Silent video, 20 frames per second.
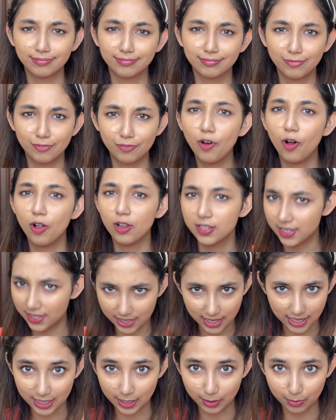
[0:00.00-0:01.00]
false
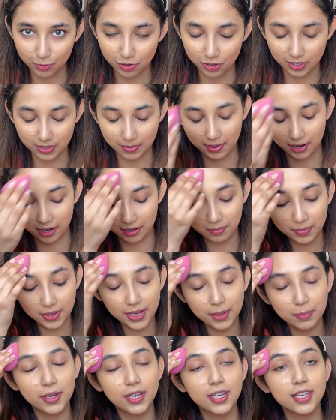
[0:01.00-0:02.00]
assumptions about
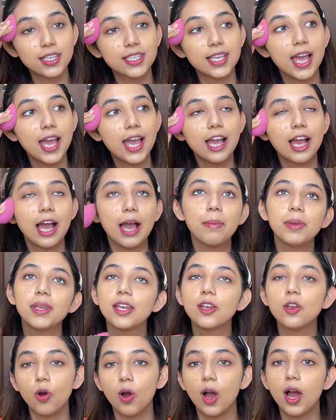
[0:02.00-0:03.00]
me, because I
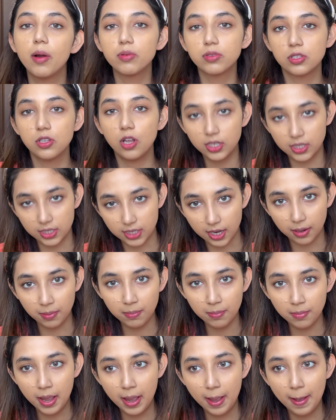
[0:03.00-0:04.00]
mean, no, I was not
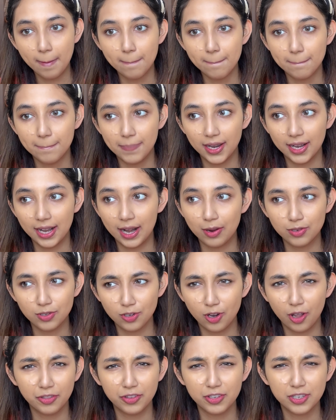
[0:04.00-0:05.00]
dumb, but I was
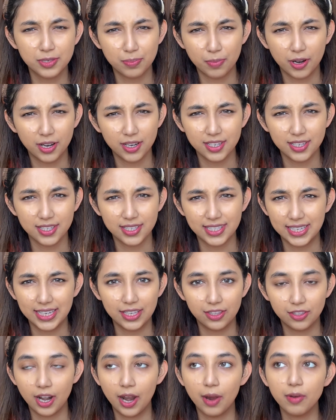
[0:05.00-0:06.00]
not the smartest
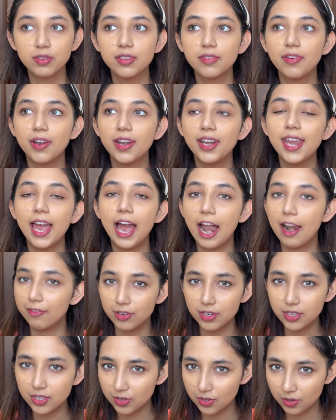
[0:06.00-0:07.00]
either. I was a very
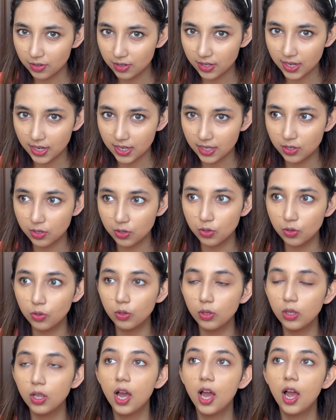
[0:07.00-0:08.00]
average student at
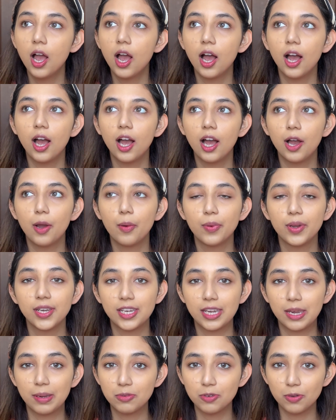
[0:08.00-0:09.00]
school. When it
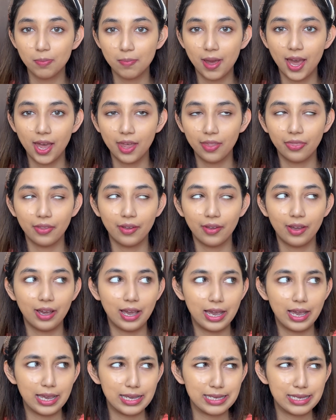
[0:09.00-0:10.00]
came to math, I